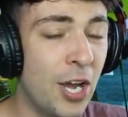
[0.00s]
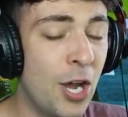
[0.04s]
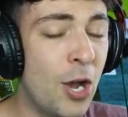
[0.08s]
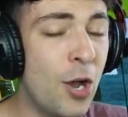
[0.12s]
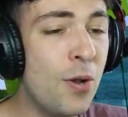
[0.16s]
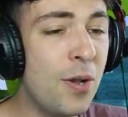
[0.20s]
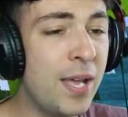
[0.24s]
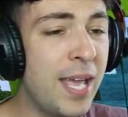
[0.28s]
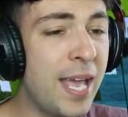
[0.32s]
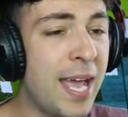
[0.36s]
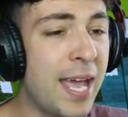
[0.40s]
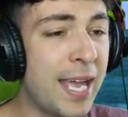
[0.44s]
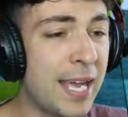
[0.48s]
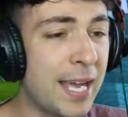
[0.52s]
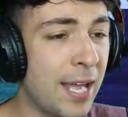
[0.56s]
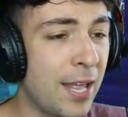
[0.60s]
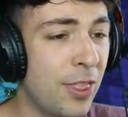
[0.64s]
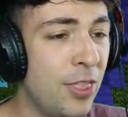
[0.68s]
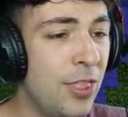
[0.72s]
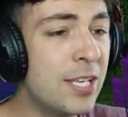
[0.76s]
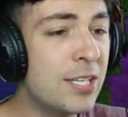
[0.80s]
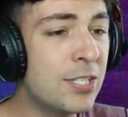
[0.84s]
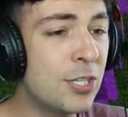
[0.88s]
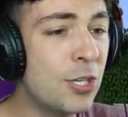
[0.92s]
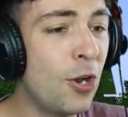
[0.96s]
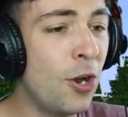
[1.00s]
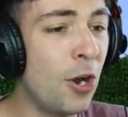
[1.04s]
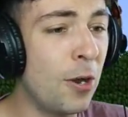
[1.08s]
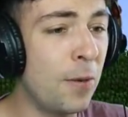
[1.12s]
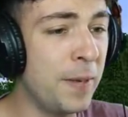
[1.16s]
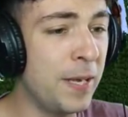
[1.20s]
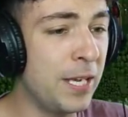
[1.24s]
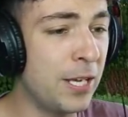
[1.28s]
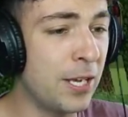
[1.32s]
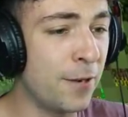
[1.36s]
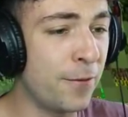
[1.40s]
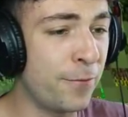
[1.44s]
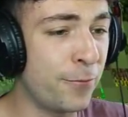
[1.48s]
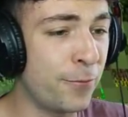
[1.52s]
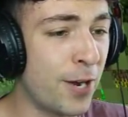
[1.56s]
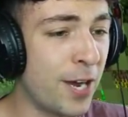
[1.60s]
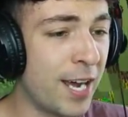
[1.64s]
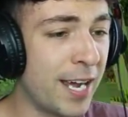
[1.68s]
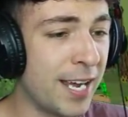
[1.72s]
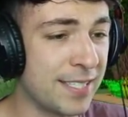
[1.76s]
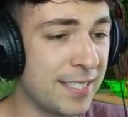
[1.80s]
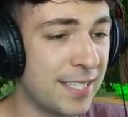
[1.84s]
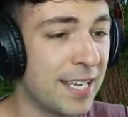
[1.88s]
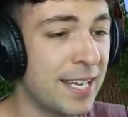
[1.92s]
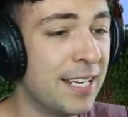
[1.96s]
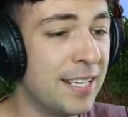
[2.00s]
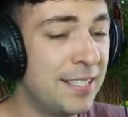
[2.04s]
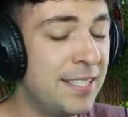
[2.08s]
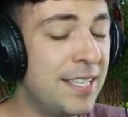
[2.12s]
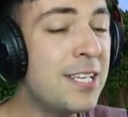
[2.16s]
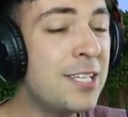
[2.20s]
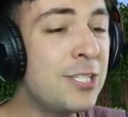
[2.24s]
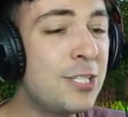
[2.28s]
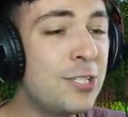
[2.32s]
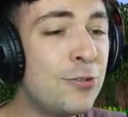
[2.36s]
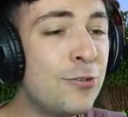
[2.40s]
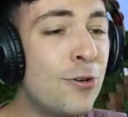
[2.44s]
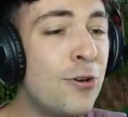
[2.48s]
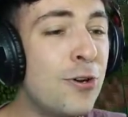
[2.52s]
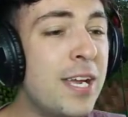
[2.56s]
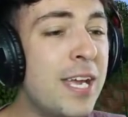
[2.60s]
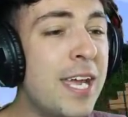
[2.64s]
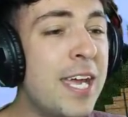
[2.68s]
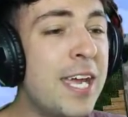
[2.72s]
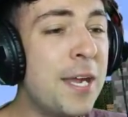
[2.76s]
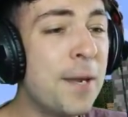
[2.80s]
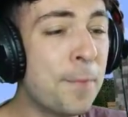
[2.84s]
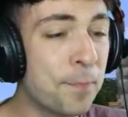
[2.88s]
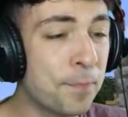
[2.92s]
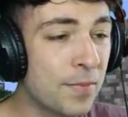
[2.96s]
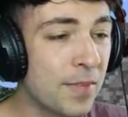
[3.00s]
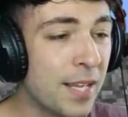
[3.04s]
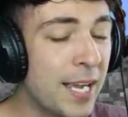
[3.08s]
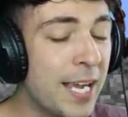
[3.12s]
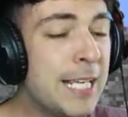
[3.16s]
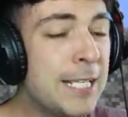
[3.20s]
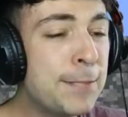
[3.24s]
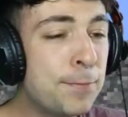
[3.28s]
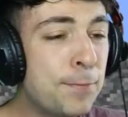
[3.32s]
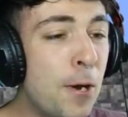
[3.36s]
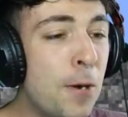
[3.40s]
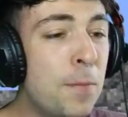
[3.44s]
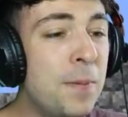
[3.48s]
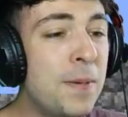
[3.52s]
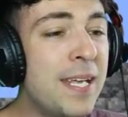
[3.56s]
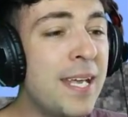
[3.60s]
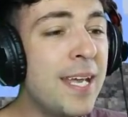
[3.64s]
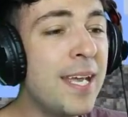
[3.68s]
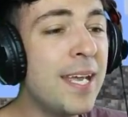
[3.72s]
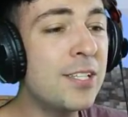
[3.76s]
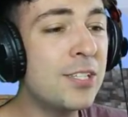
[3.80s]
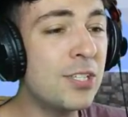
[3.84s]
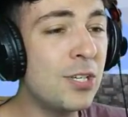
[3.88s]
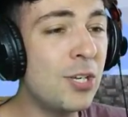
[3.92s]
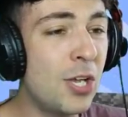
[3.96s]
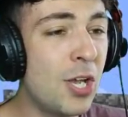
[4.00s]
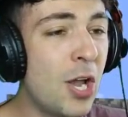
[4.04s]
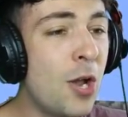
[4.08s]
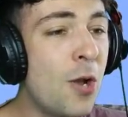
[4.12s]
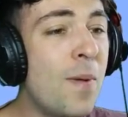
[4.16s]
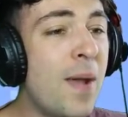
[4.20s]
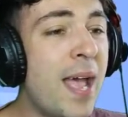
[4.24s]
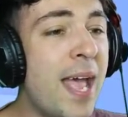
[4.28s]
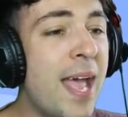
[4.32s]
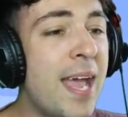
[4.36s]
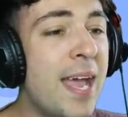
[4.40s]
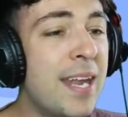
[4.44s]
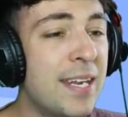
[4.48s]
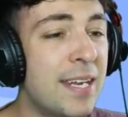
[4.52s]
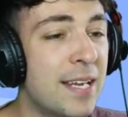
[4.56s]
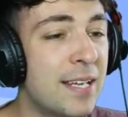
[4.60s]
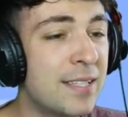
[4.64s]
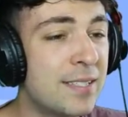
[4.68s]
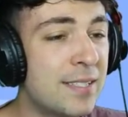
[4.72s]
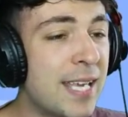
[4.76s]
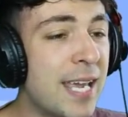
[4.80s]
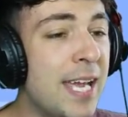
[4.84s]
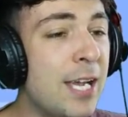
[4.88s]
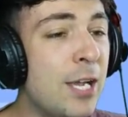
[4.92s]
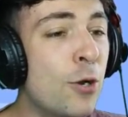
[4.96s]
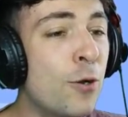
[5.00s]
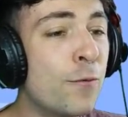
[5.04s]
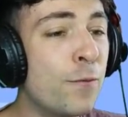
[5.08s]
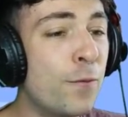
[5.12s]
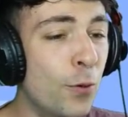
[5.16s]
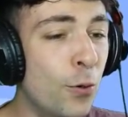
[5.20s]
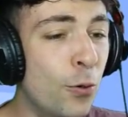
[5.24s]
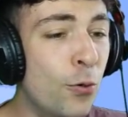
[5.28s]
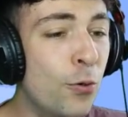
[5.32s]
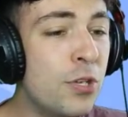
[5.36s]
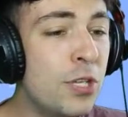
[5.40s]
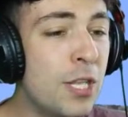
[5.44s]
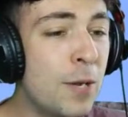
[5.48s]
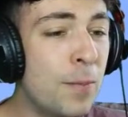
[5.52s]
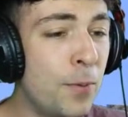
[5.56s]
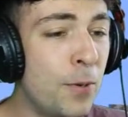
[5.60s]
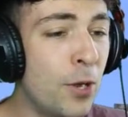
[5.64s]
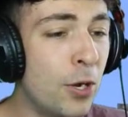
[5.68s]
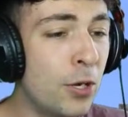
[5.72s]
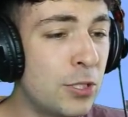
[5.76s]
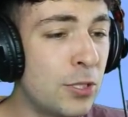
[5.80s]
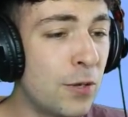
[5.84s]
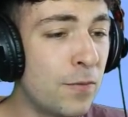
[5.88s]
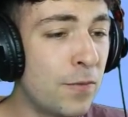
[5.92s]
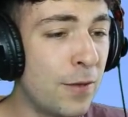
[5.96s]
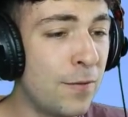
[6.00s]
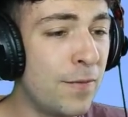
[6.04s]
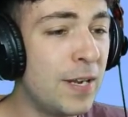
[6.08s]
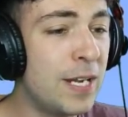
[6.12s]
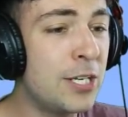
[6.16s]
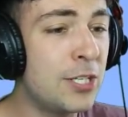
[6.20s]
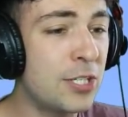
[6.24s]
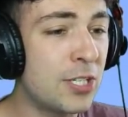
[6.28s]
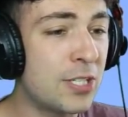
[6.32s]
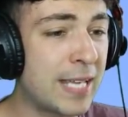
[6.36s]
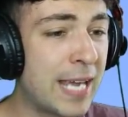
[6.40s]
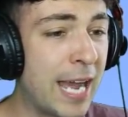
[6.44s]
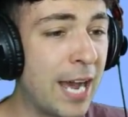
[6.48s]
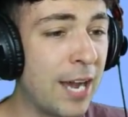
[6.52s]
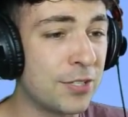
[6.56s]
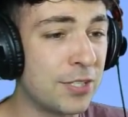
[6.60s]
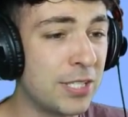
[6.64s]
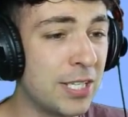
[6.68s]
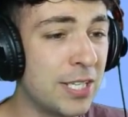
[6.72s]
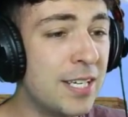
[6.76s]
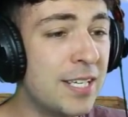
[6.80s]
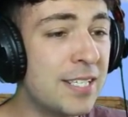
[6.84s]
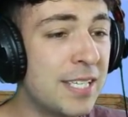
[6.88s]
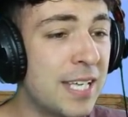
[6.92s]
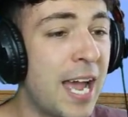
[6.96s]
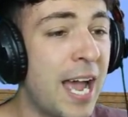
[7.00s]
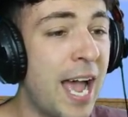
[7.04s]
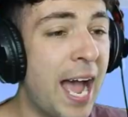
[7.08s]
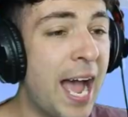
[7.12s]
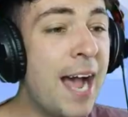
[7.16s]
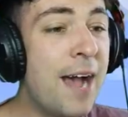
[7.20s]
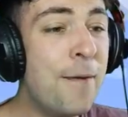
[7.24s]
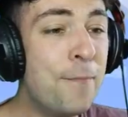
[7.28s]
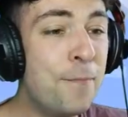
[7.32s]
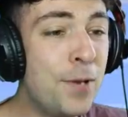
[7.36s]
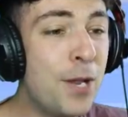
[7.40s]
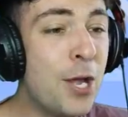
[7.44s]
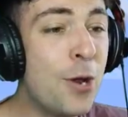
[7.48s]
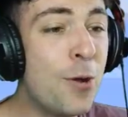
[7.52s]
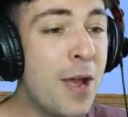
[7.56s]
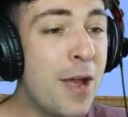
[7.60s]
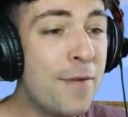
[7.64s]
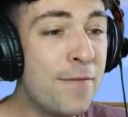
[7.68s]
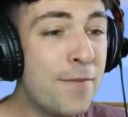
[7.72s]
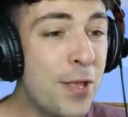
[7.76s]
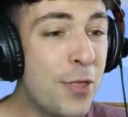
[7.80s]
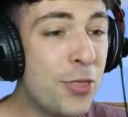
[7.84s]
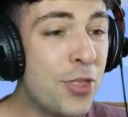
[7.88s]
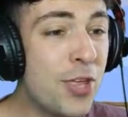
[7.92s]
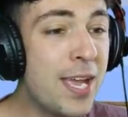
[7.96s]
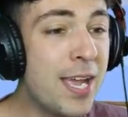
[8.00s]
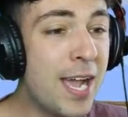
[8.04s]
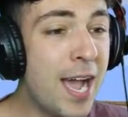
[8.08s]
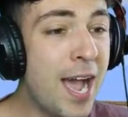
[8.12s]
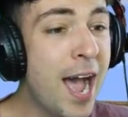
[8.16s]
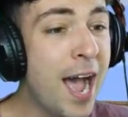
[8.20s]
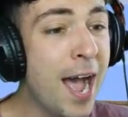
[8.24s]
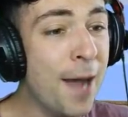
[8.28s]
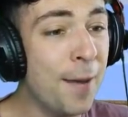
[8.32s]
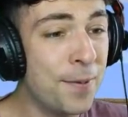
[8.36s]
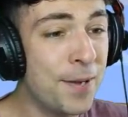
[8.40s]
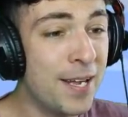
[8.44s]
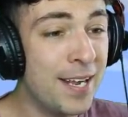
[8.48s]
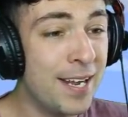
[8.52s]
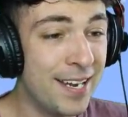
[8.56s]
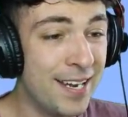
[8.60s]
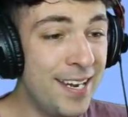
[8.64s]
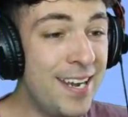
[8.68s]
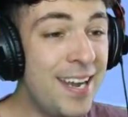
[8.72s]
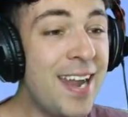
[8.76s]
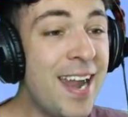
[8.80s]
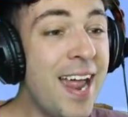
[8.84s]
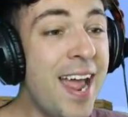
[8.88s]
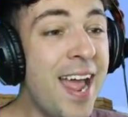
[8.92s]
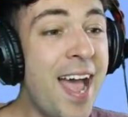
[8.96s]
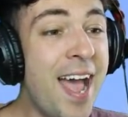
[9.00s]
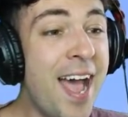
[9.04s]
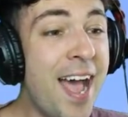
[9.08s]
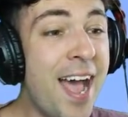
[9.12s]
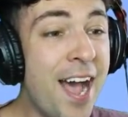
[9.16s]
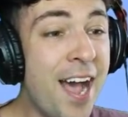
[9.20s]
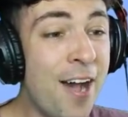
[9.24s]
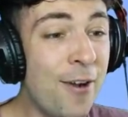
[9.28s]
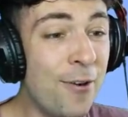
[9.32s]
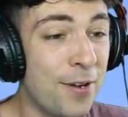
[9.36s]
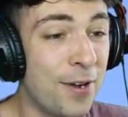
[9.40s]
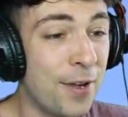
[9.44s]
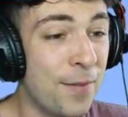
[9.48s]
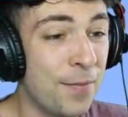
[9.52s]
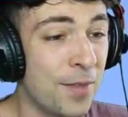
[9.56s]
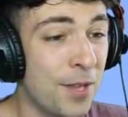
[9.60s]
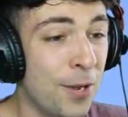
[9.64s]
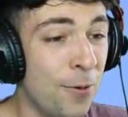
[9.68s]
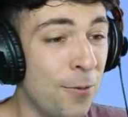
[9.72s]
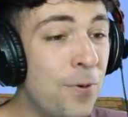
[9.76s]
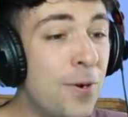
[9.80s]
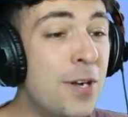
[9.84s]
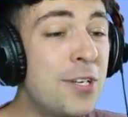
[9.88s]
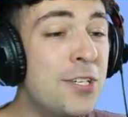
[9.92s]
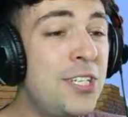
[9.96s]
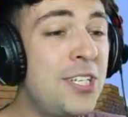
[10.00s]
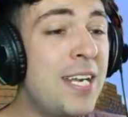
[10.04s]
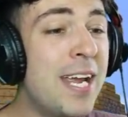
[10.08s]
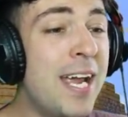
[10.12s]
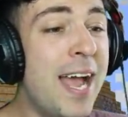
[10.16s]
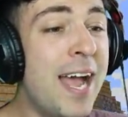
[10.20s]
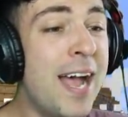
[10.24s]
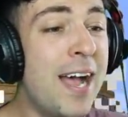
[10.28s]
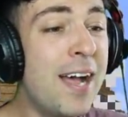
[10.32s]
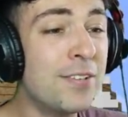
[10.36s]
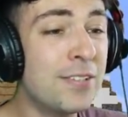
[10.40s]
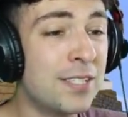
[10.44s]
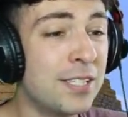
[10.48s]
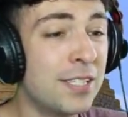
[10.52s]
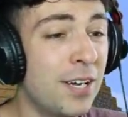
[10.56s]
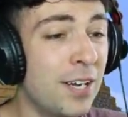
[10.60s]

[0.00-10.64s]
Okay, this can't be good for us. Destroy him. He's probably here to go ahead, take off all the blocks of the villagers' houses, and blow everything up. No! Watch out!